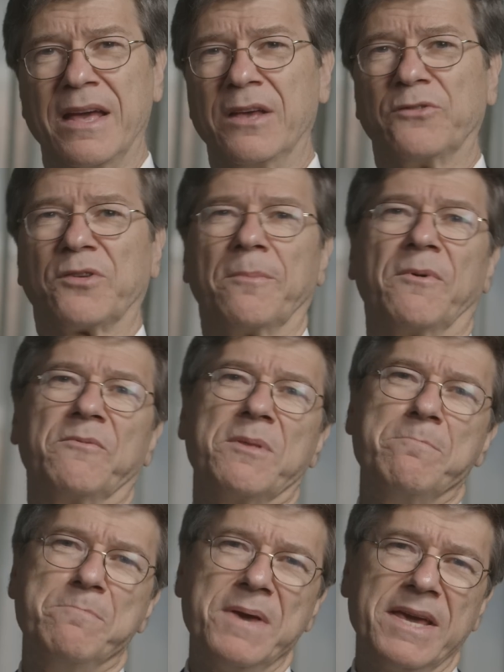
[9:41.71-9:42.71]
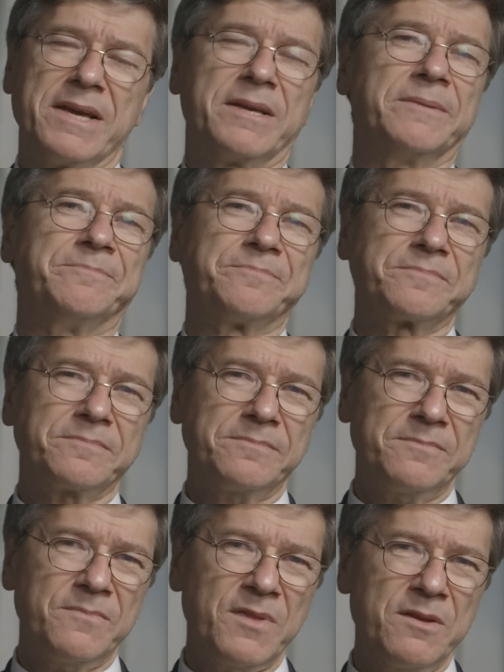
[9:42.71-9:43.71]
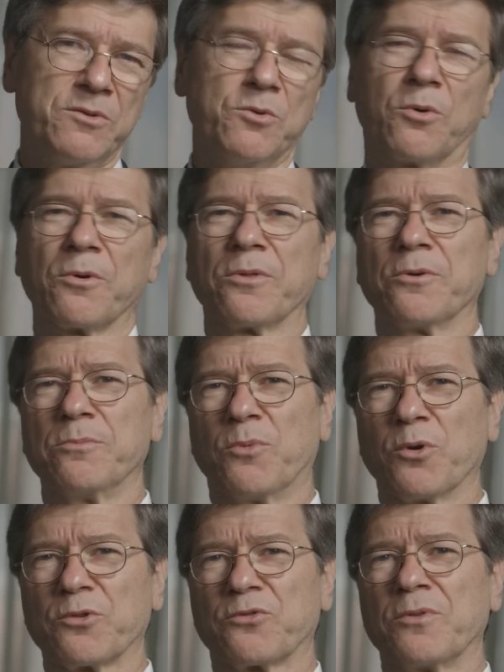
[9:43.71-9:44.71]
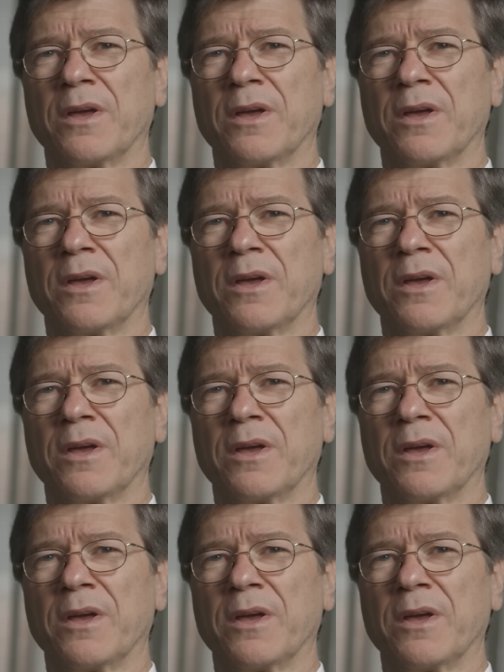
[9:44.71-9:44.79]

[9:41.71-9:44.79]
Some of the big northern, more